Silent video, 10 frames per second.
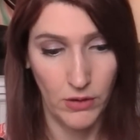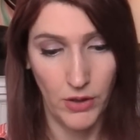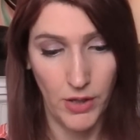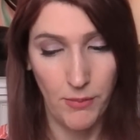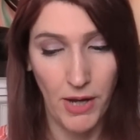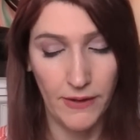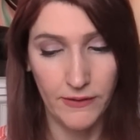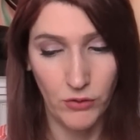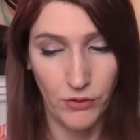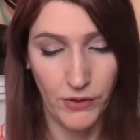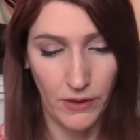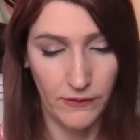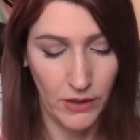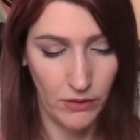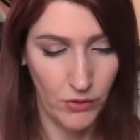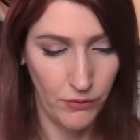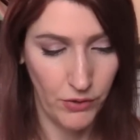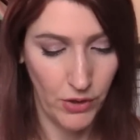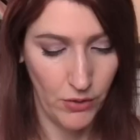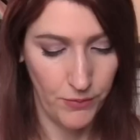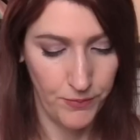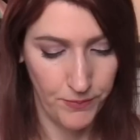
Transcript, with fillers: All right, positive for yes, negative for no.